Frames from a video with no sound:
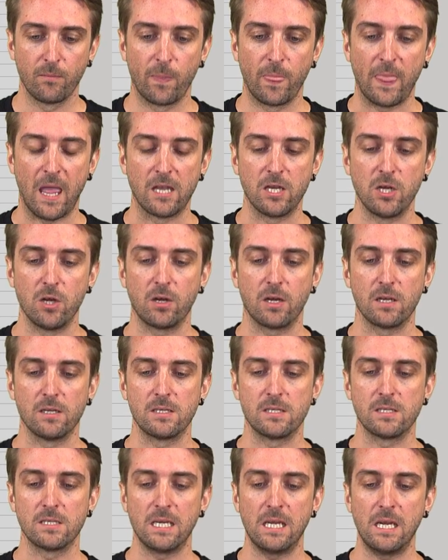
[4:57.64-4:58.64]
And you can
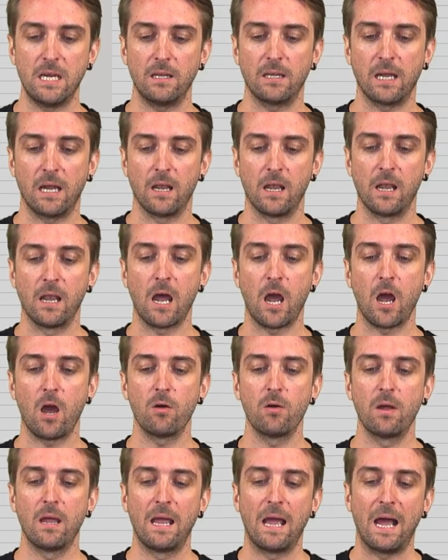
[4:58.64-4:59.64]
see that
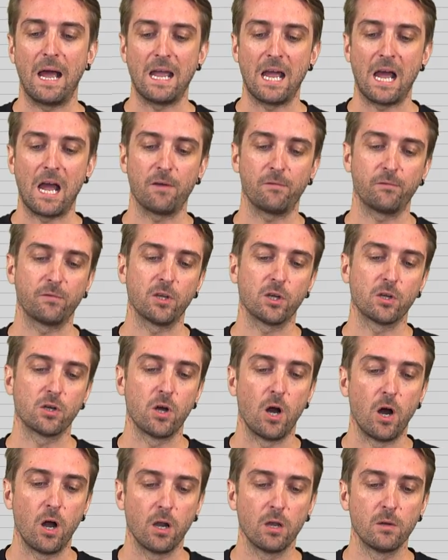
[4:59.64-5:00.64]
now I have the
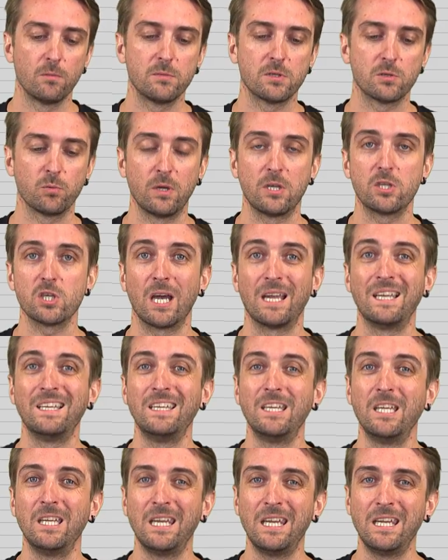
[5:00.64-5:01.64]
columns which I
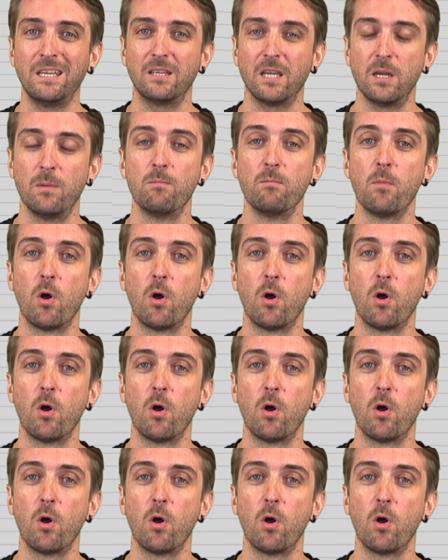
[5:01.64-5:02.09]
need in